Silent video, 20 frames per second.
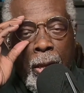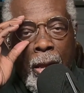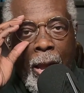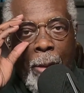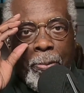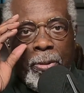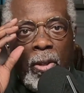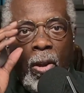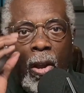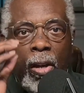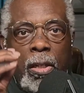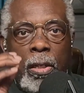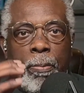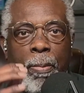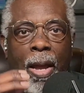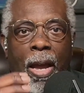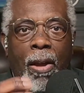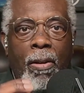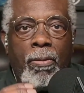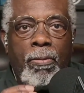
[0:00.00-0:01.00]
I'm talking
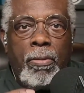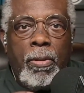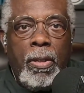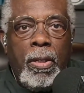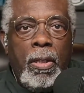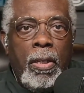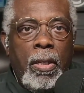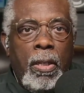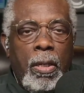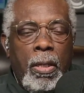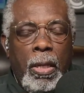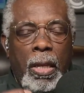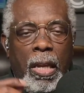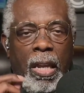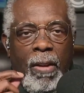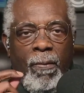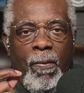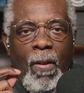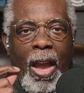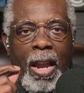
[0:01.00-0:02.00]
about
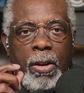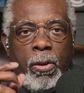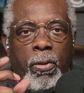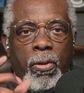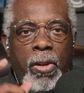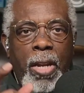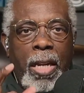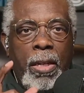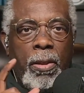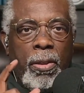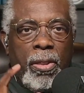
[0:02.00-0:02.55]
if I create